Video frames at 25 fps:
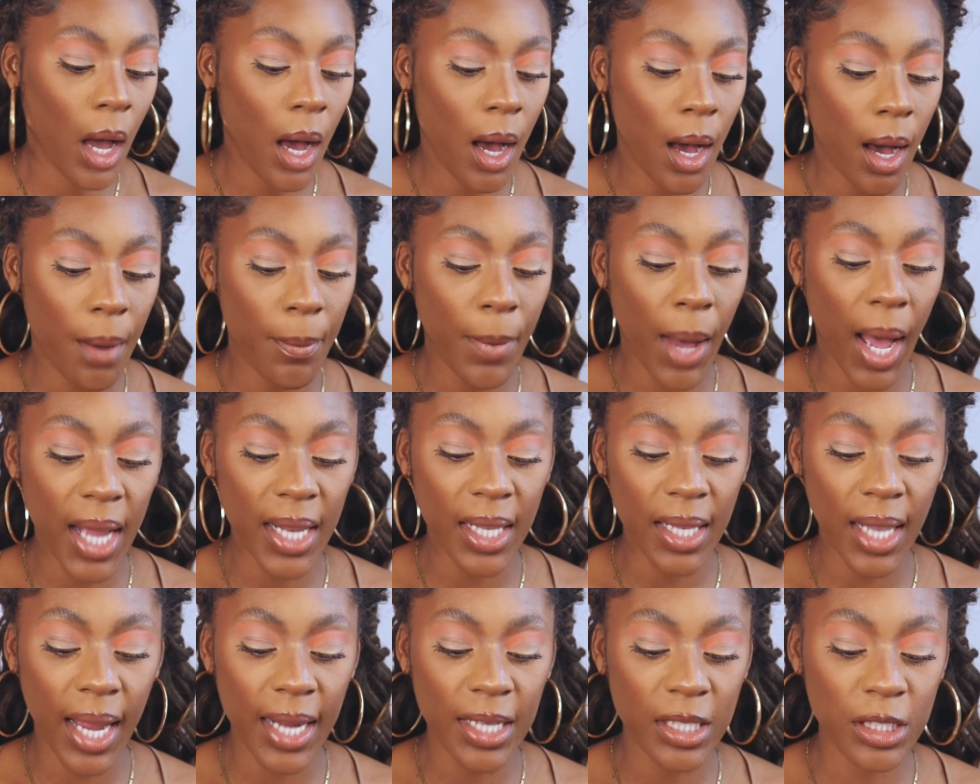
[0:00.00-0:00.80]
Um,
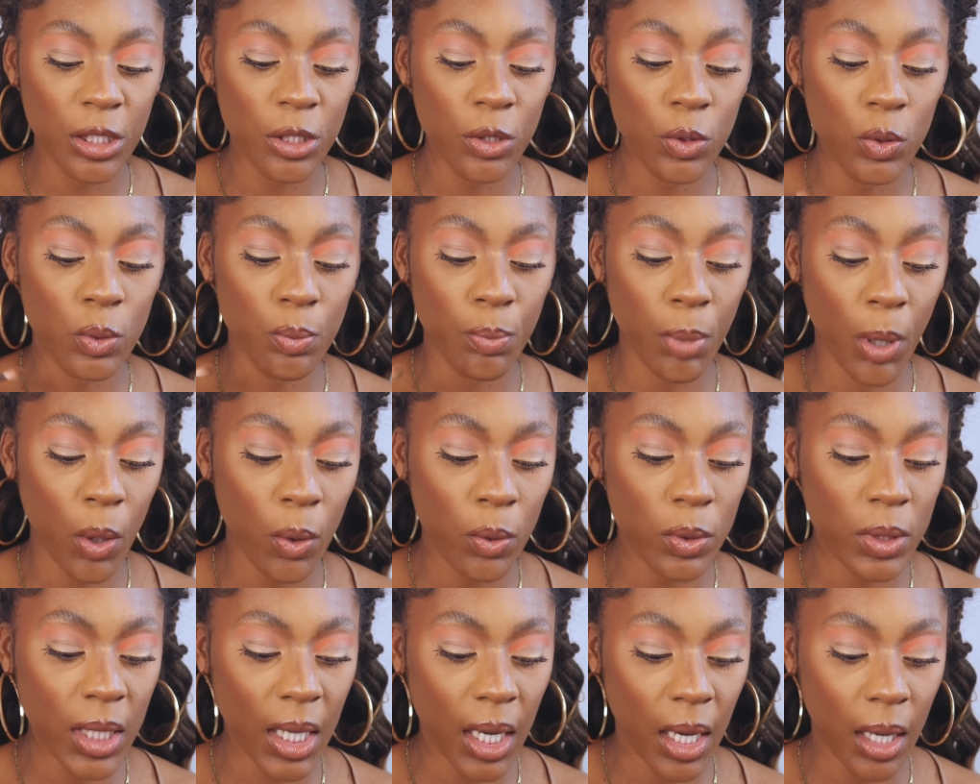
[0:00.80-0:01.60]
I like to use
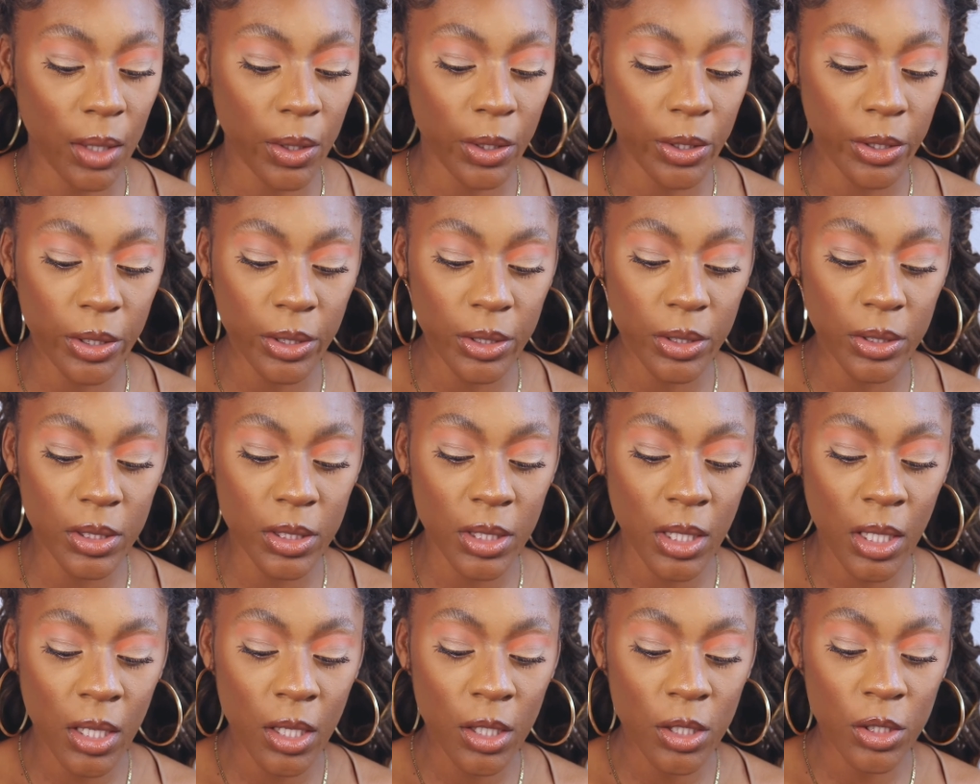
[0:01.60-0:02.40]
bold
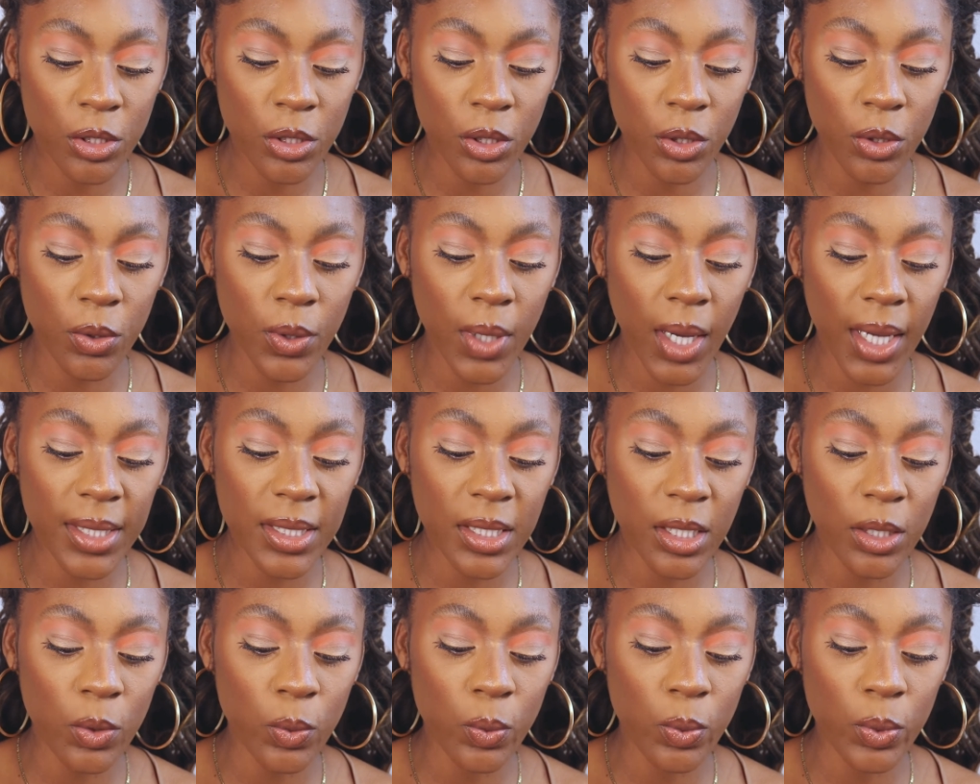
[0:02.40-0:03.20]
colors so you
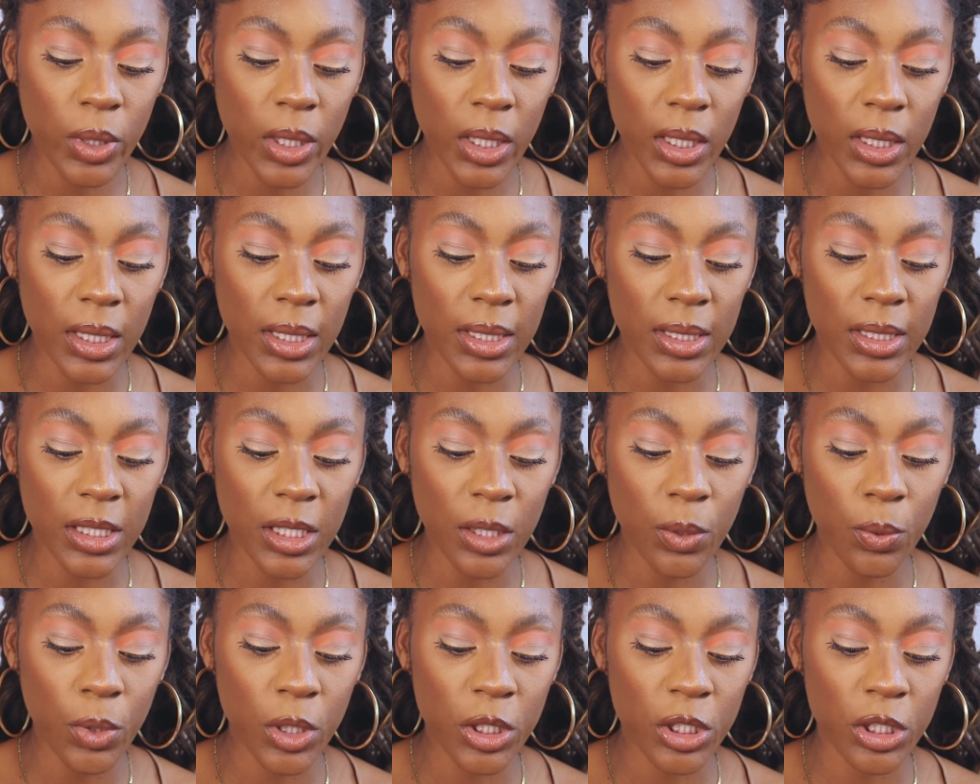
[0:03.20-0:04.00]
guys can really
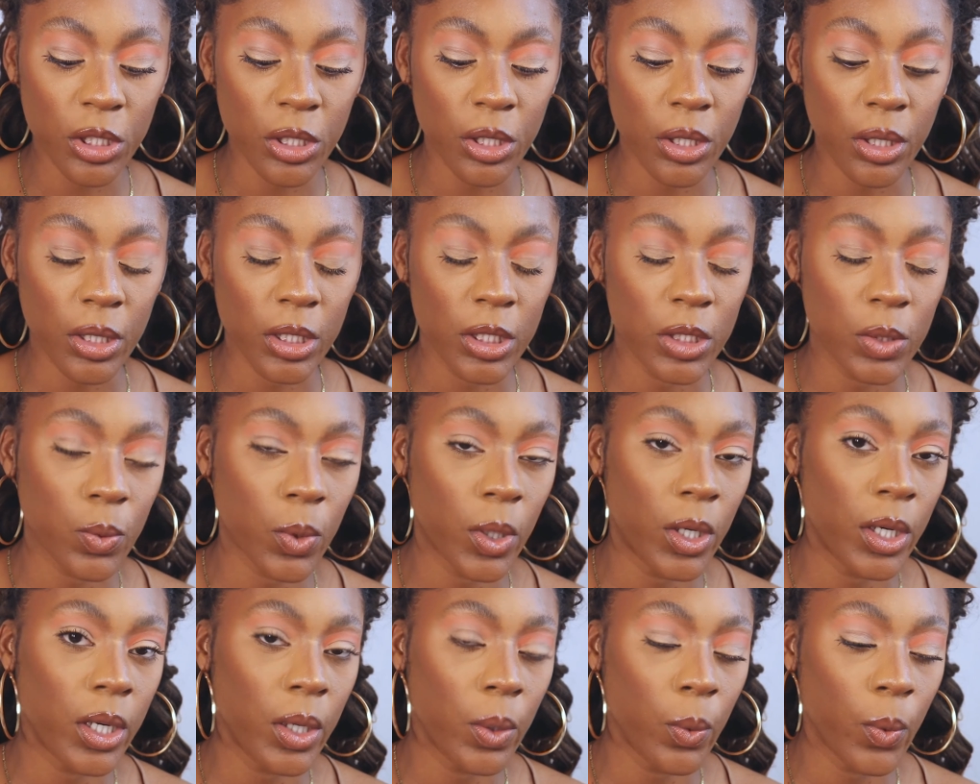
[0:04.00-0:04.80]
see what your girl is
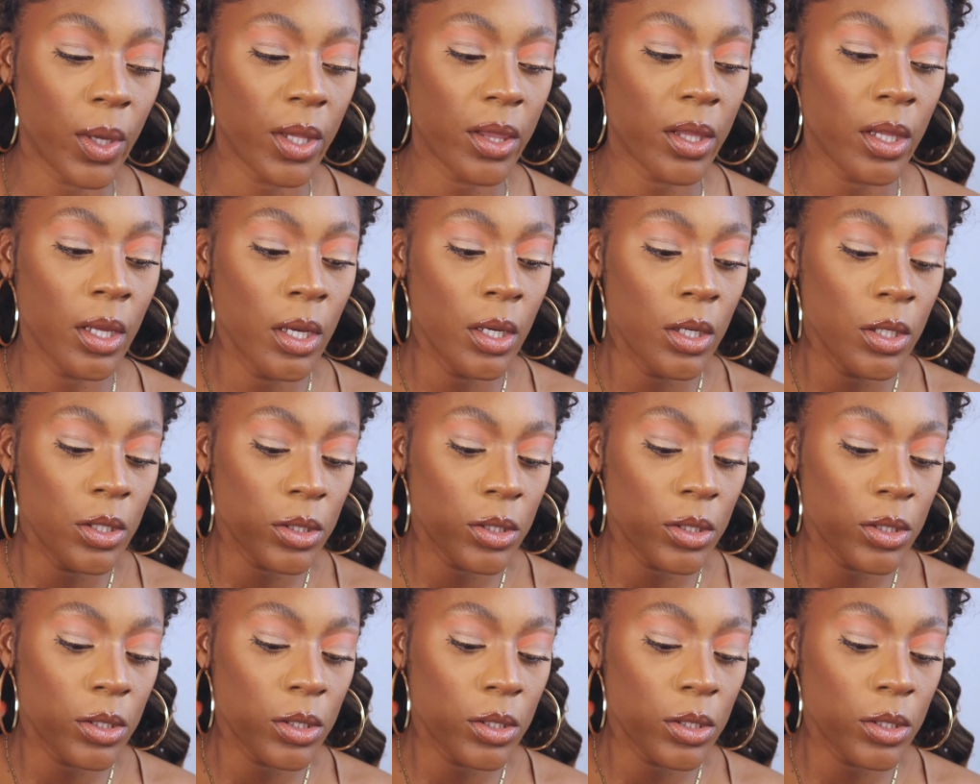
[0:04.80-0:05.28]
working with.